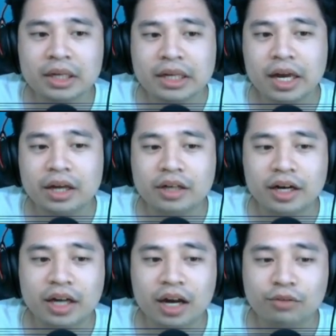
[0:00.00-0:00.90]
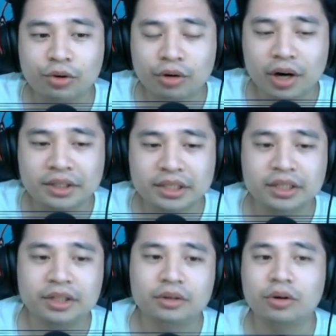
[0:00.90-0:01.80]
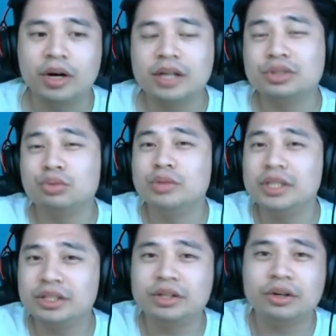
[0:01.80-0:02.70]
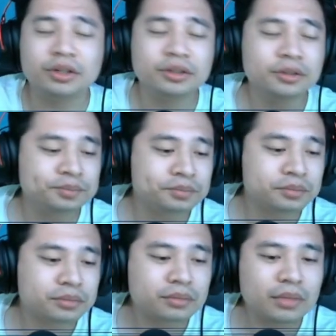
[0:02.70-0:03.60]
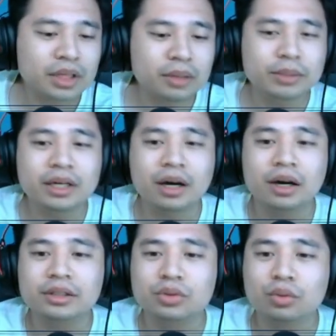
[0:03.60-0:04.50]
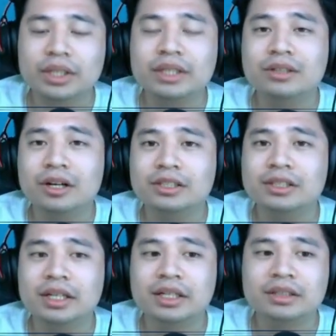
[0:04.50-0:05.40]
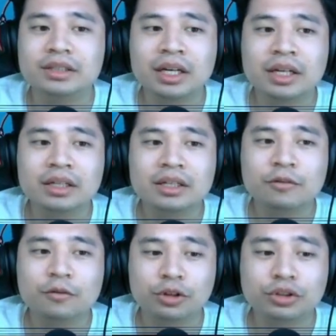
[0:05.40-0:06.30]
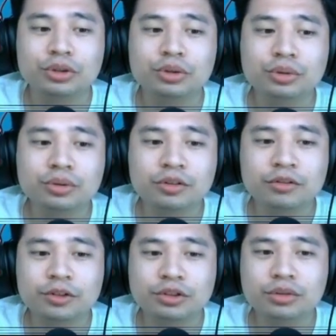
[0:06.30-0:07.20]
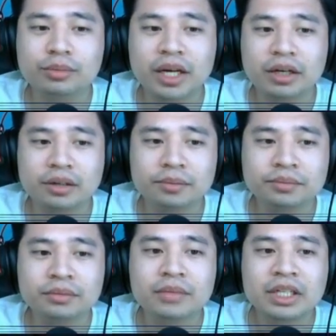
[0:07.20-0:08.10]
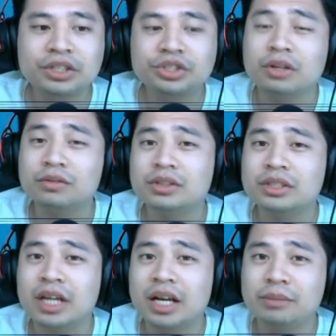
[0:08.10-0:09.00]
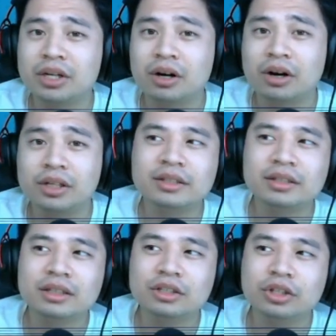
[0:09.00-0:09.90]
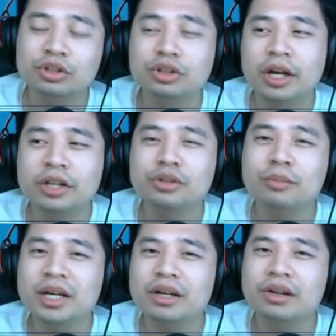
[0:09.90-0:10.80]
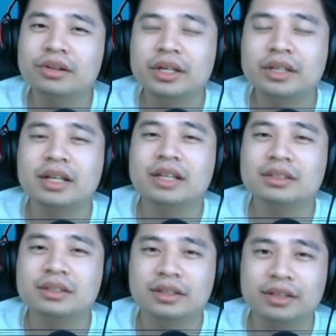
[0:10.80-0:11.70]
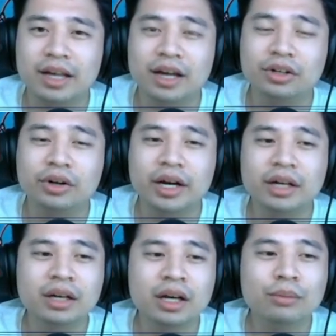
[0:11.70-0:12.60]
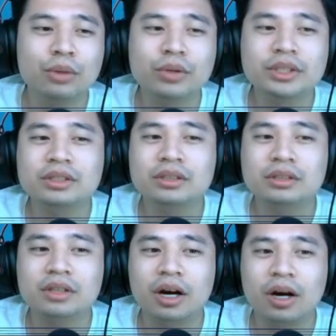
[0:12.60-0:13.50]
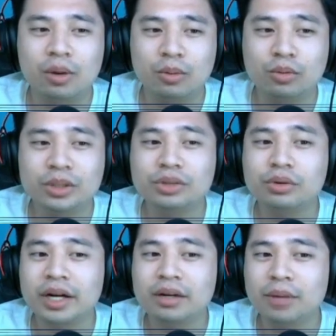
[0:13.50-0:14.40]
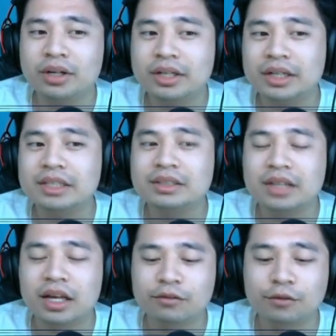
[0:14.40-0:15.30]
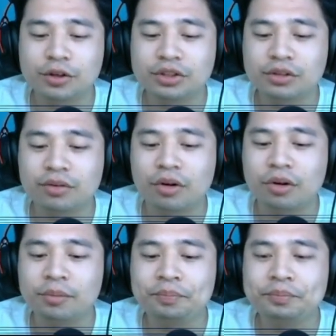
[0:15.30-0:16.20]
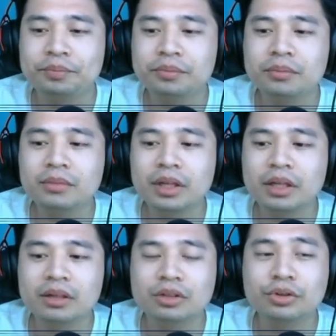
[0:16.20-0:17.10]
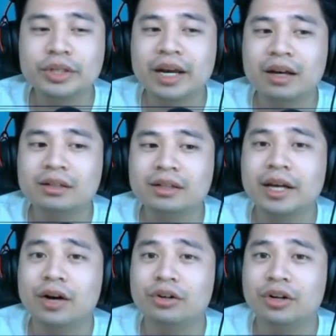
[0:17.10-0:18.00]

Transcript: And I have Orion here. Orion's really good because what he does is for two mana, he shuffles the enemy cards, and you might not think that's that great, but what's great about it is that first of all, you can't counter